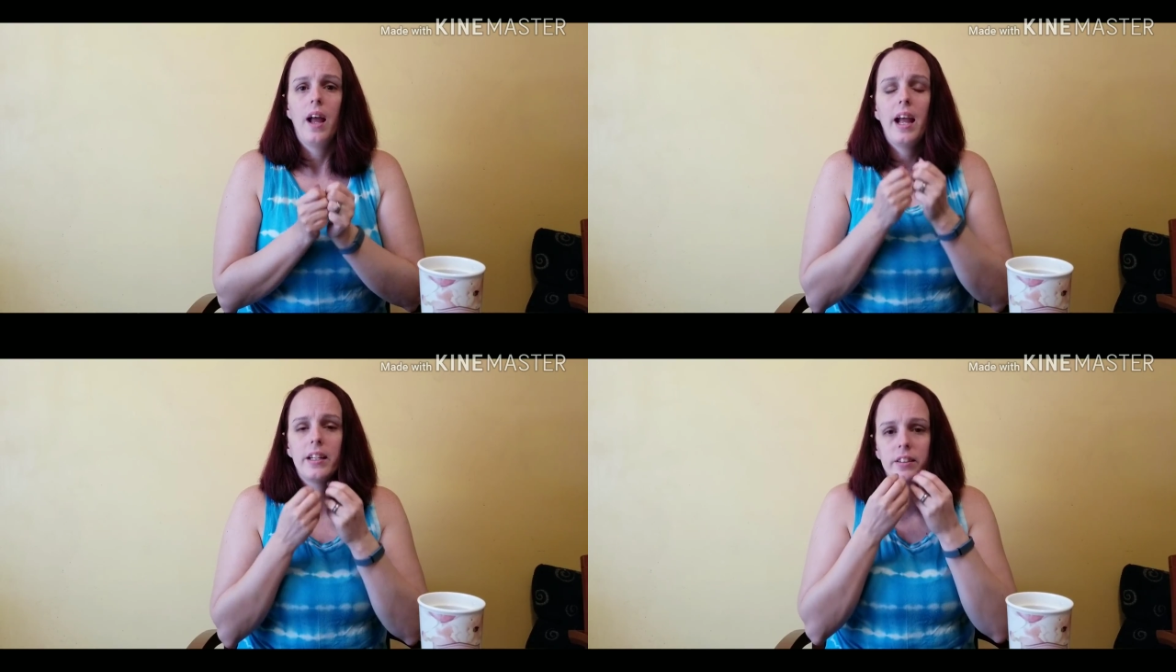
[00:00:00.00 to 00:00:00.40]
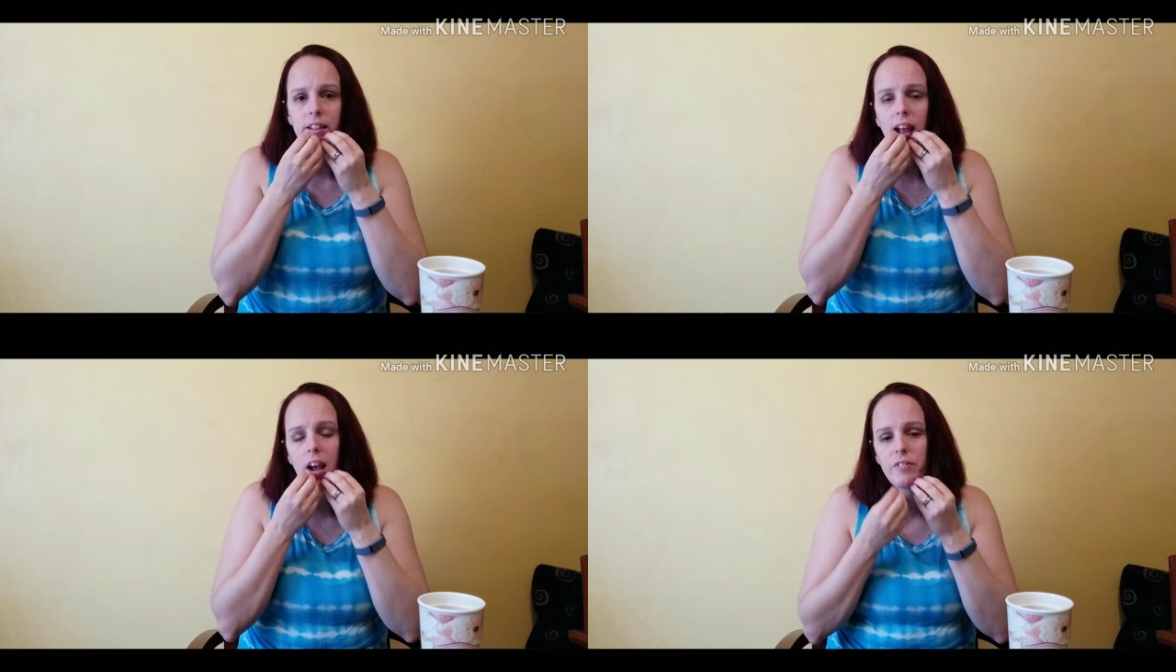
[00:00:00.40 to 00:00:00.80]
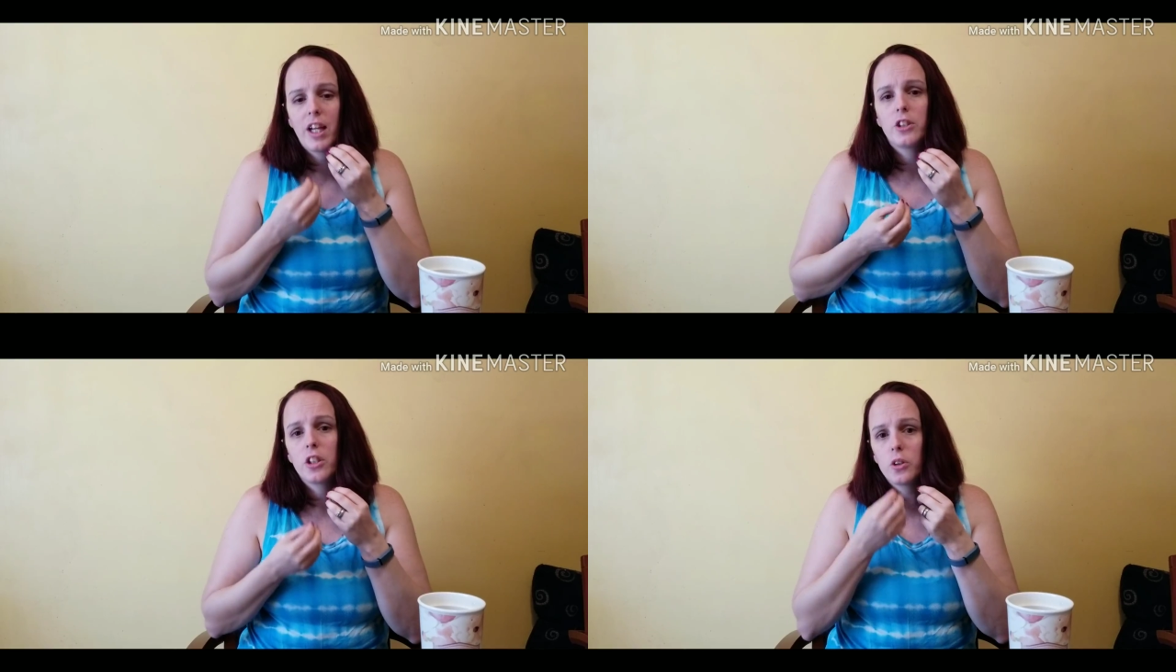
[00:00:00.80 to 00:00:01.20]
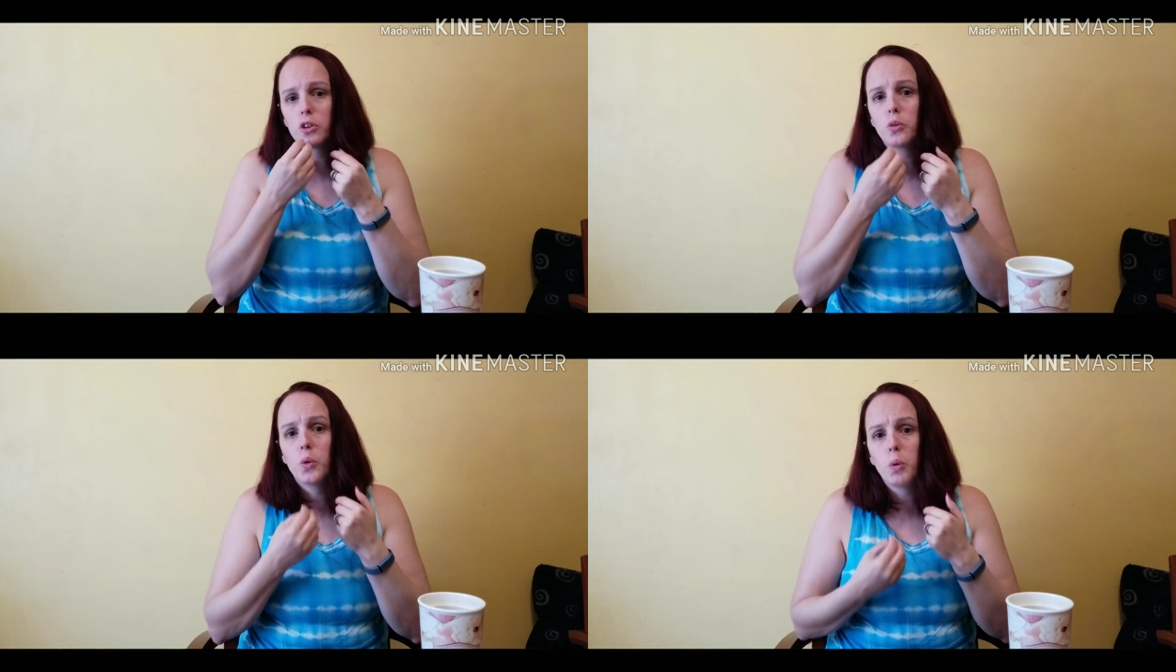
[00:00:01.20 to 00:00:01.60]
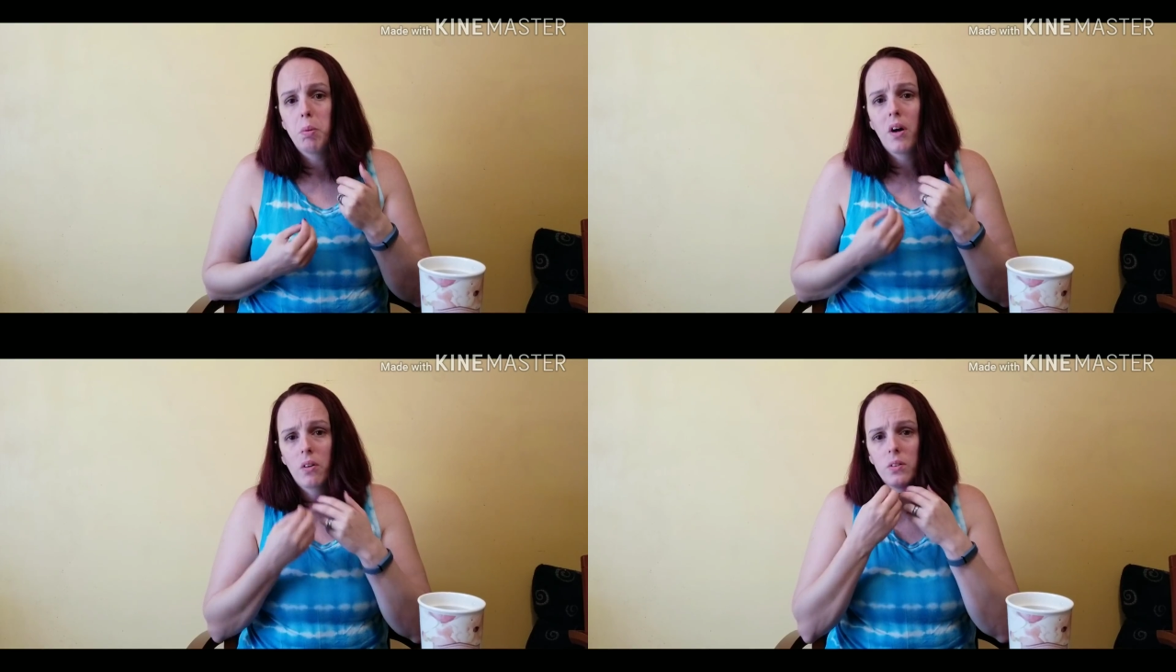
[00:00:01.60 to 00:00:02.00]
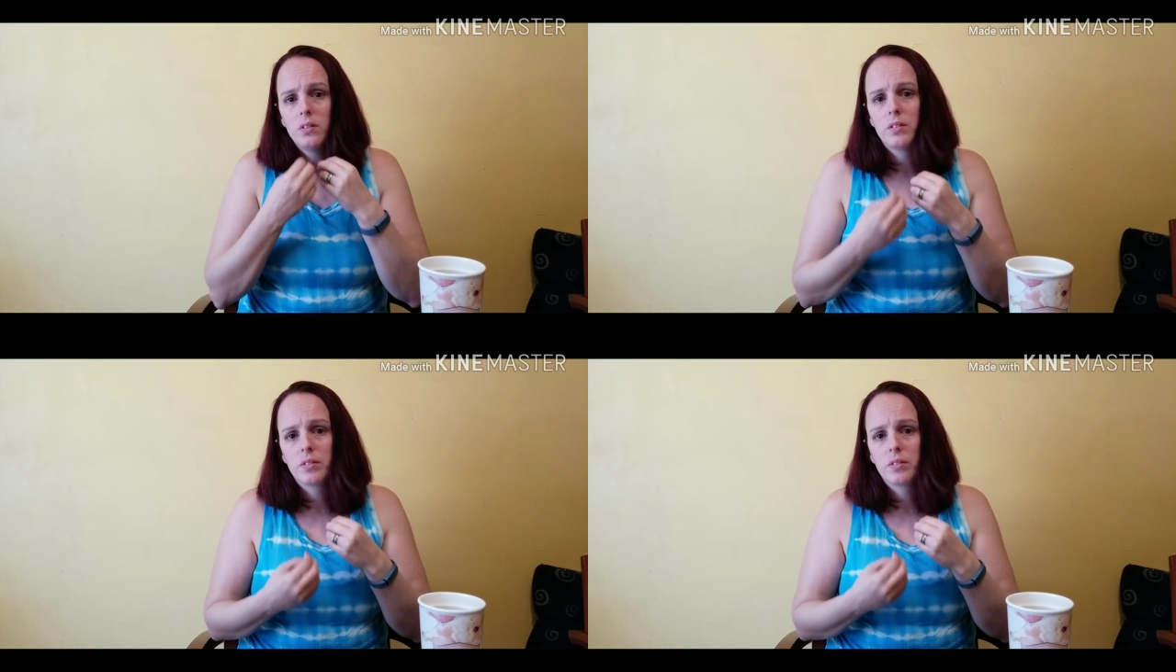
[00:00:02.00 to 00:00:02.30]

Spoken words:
and have that little gruel puddle.